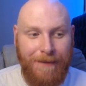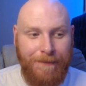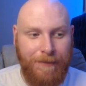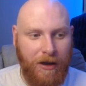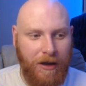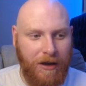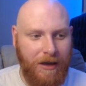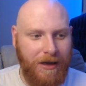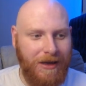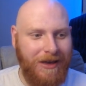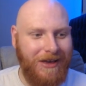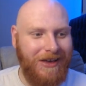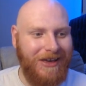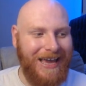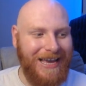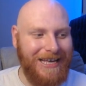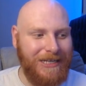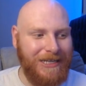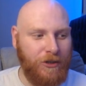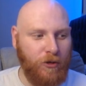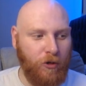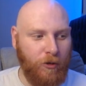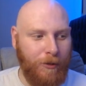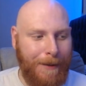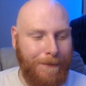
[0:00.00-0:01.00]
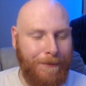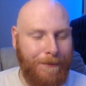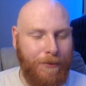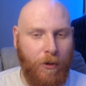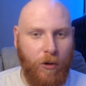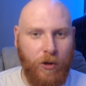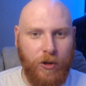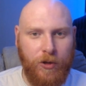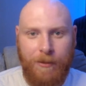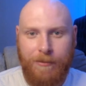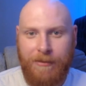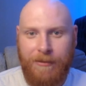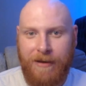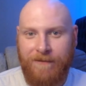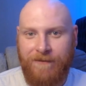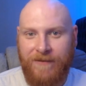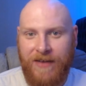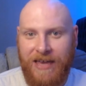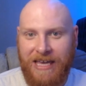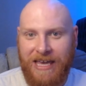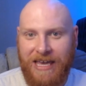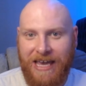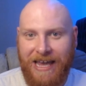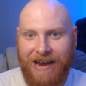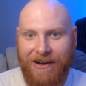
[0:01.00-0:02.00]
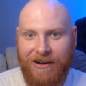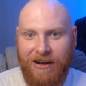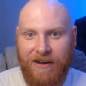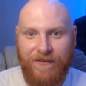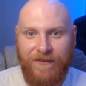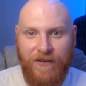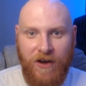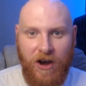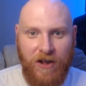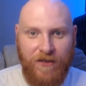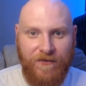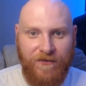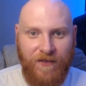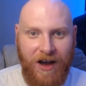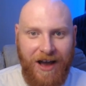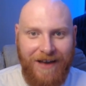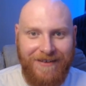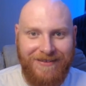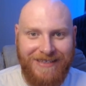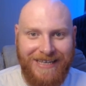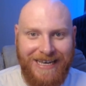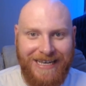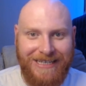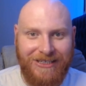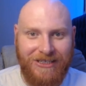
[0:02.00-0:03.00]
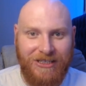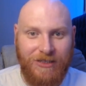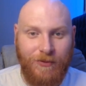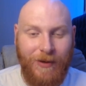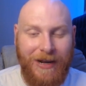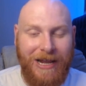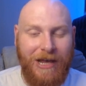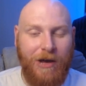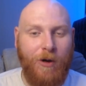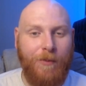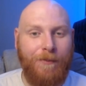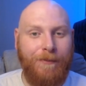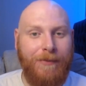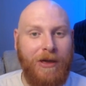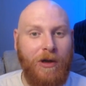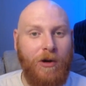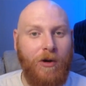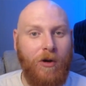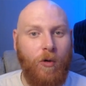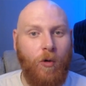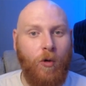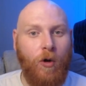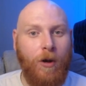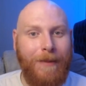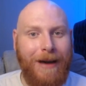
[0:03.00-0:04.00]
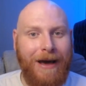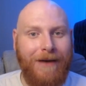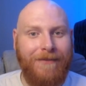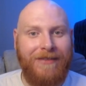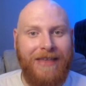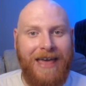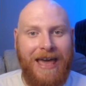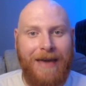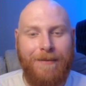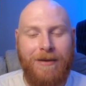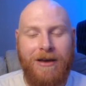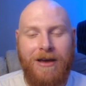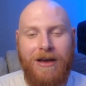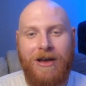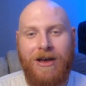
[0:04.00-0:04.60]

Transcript: but it's all about Porto and Benfica here in the first 5 seasons. Will it be all about them